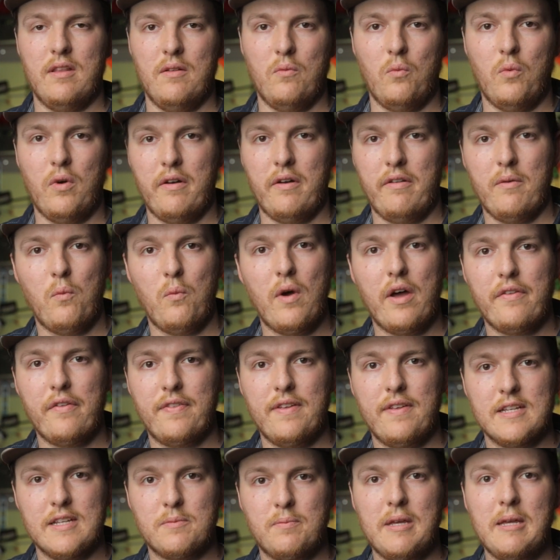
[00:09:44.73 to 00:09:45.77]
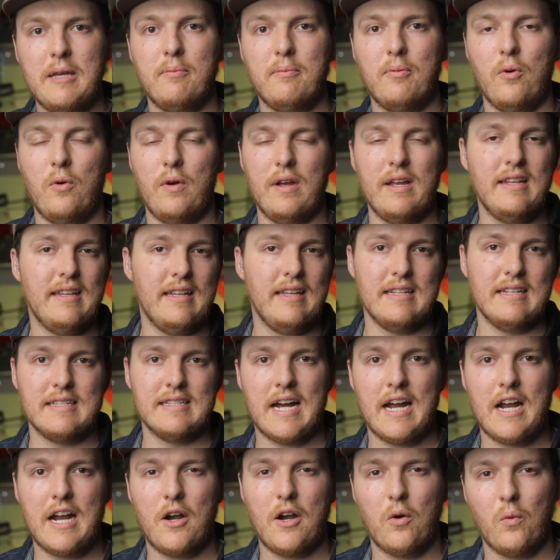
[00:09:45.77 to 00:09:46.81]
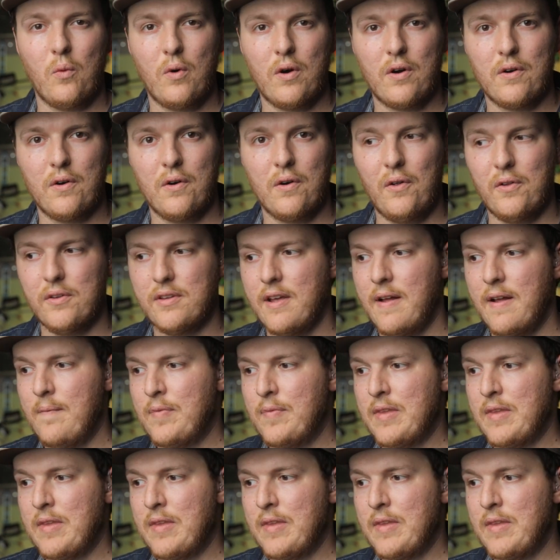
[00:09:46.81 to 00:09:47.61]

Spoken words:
one of the wealthiest people in the entire world